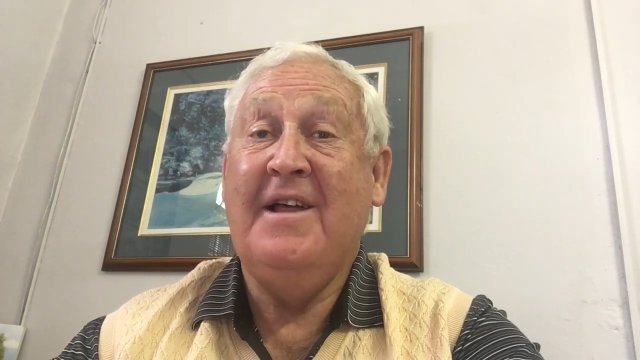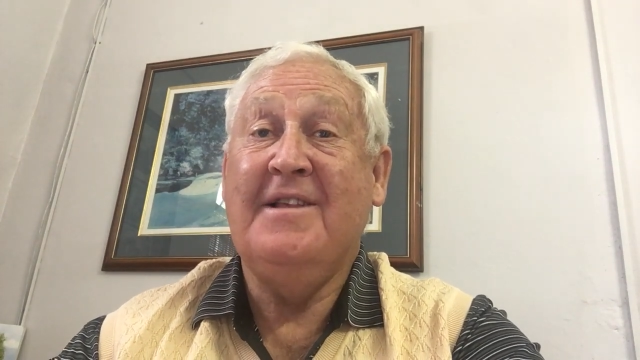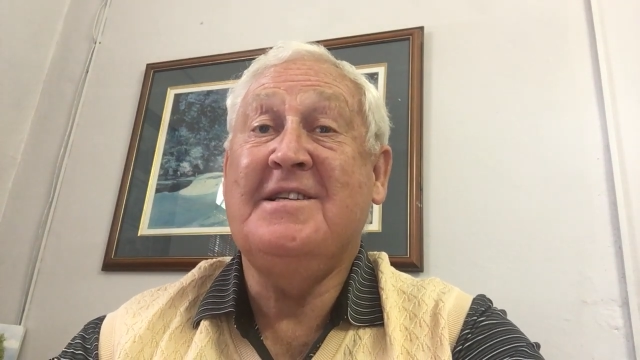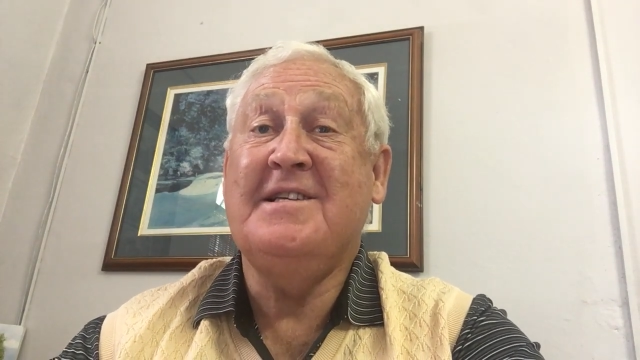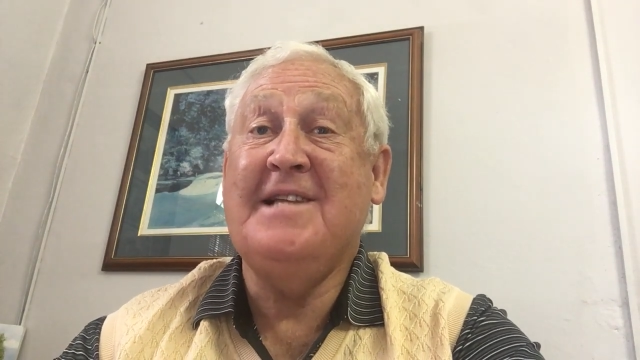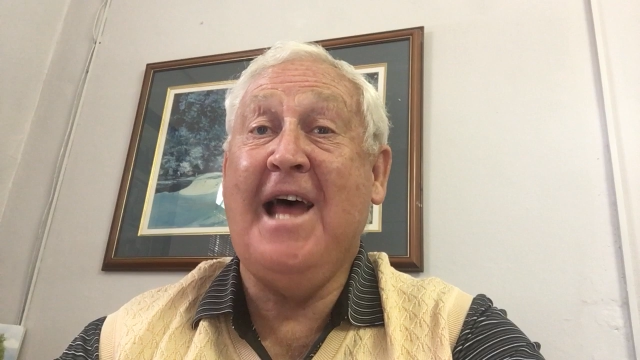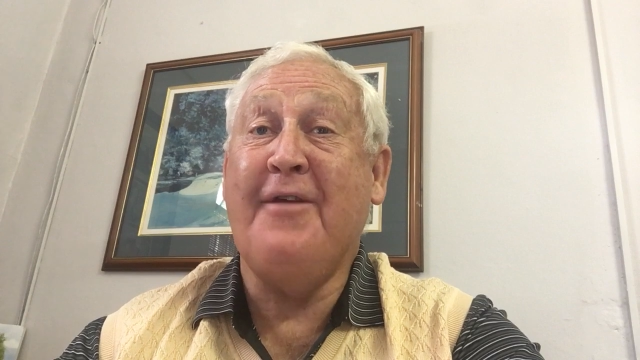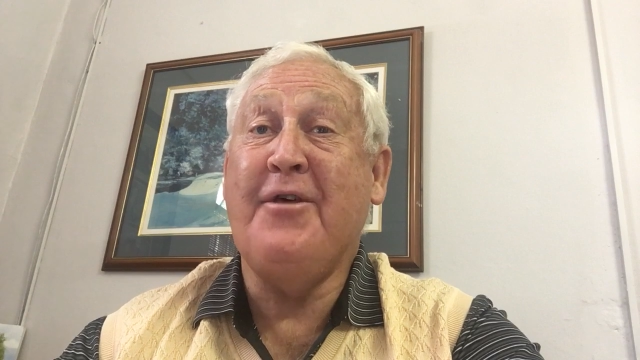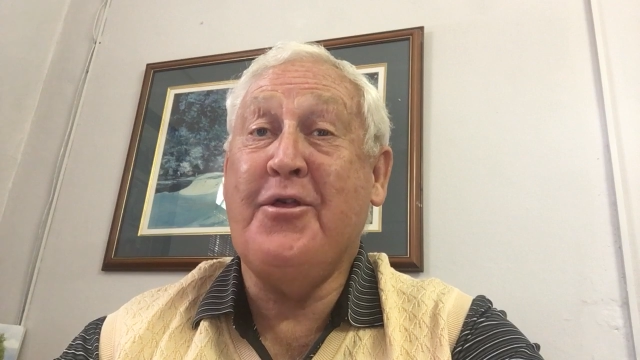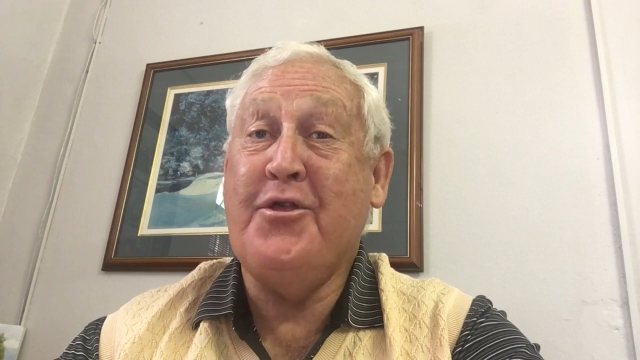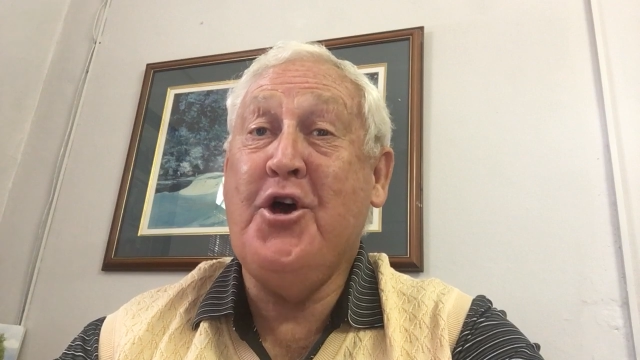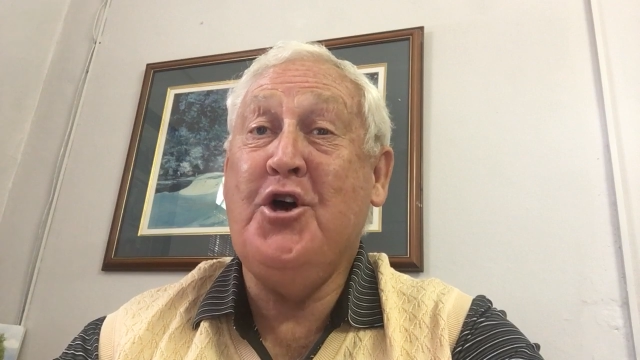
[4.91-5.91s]
This is now
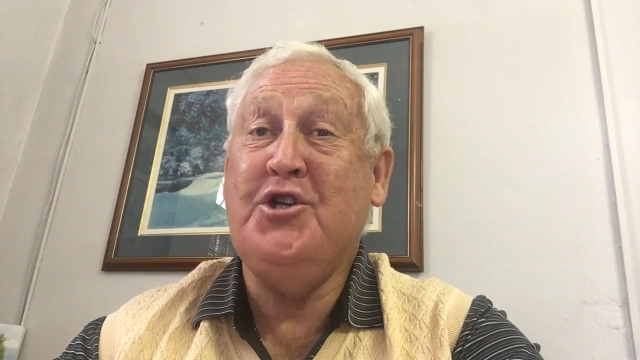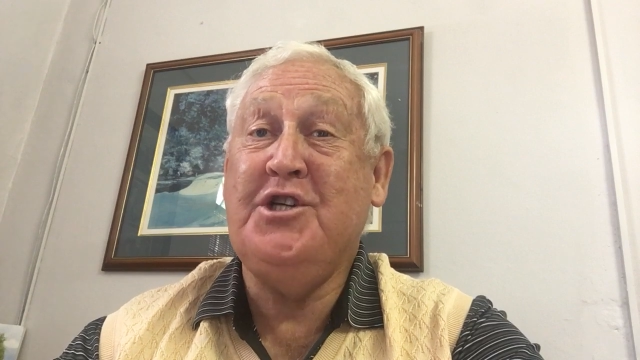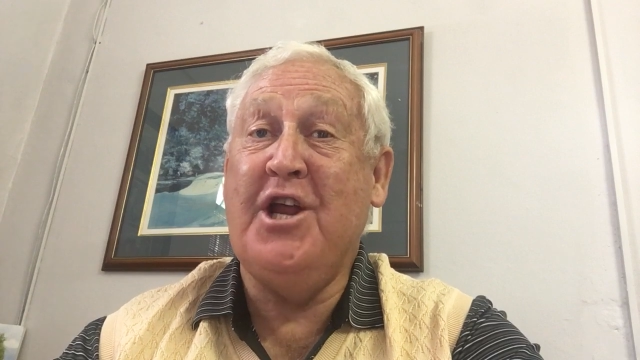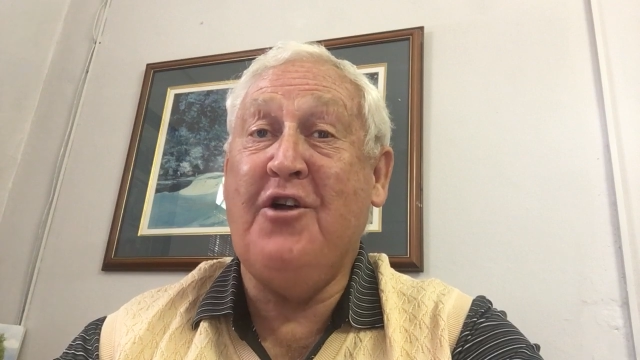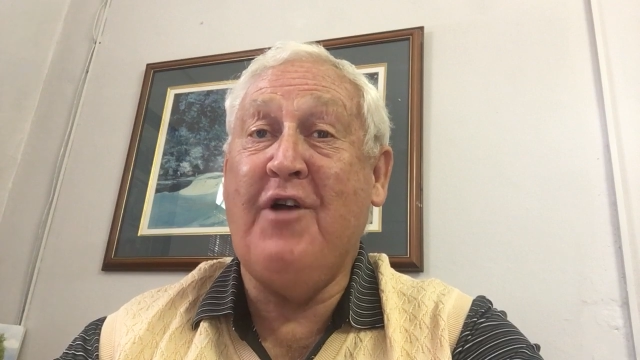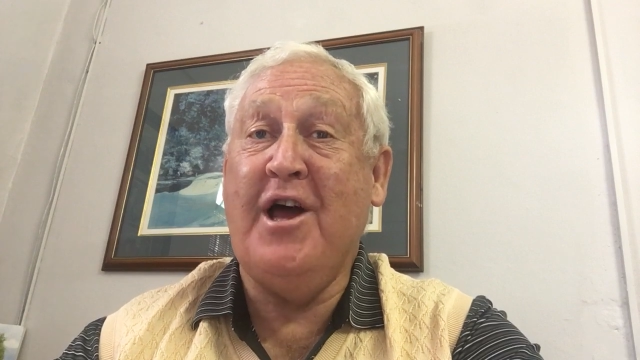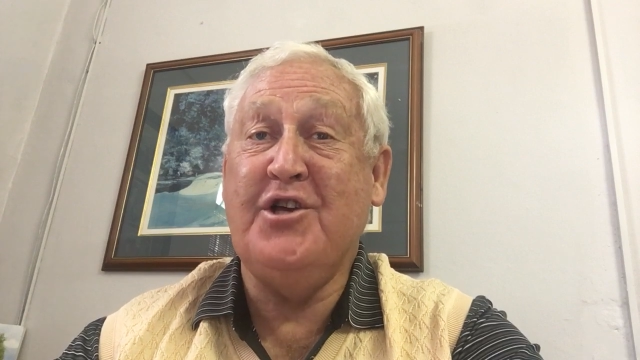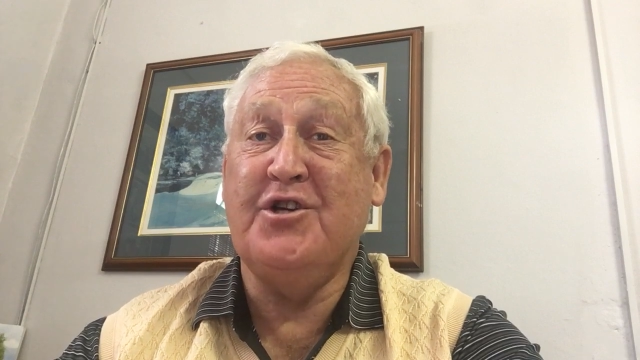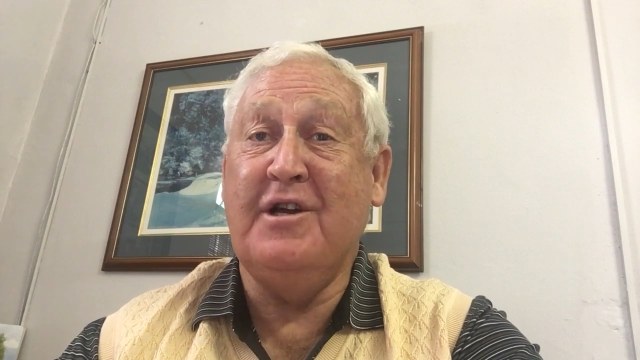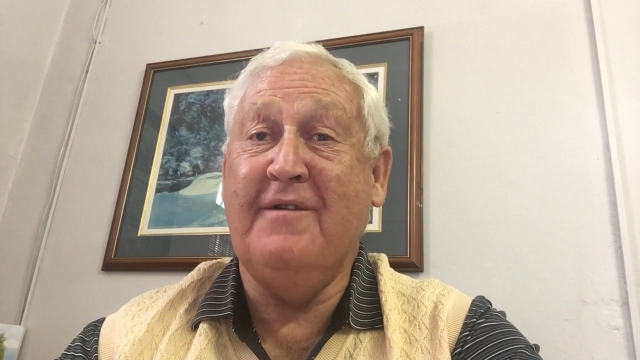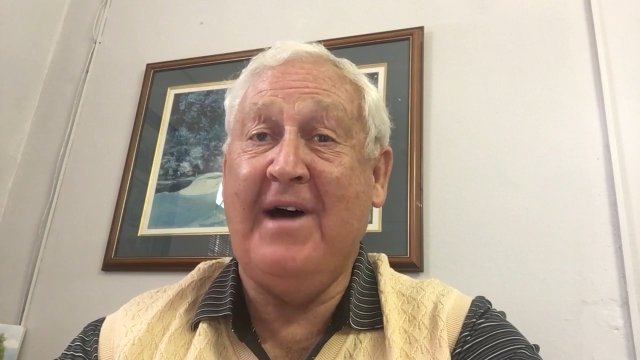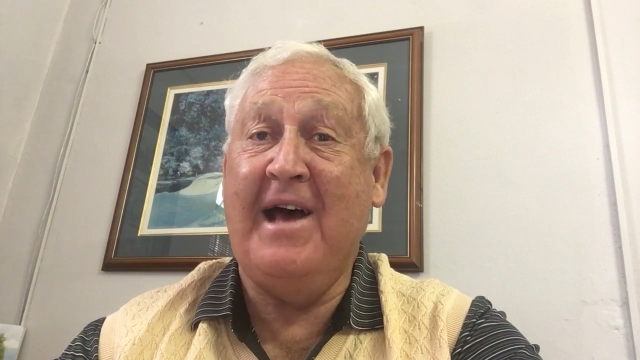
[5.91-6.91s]
the third generation of